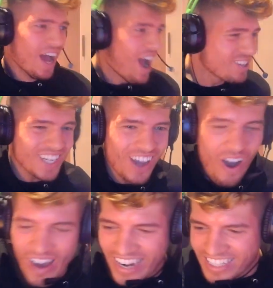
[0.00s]
How's it
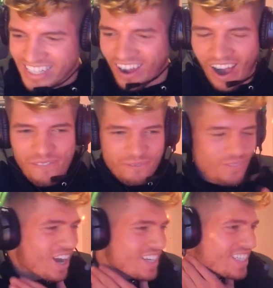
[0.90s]
going? I
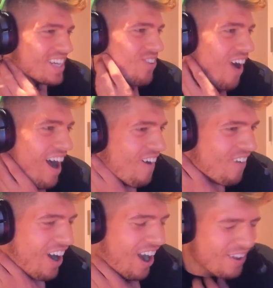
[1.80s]
as well. I